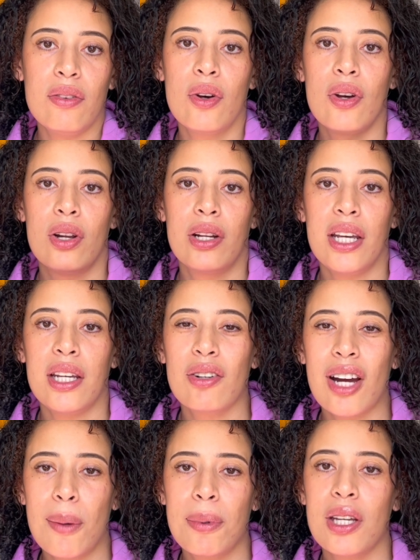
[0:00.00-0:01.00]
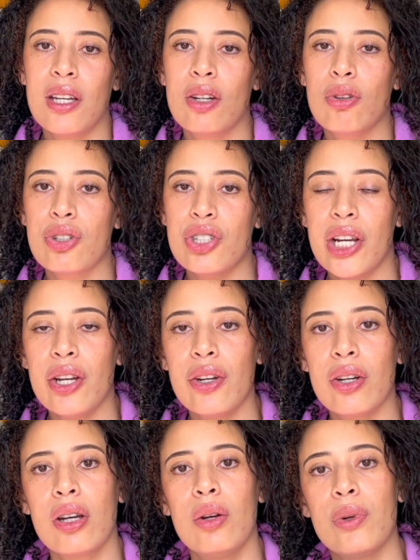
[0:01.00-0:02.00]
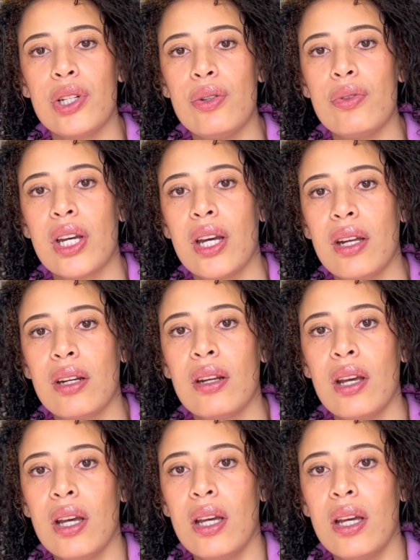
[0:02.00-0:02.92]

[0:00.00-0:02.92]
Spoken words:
on a crappy crochet hook when you can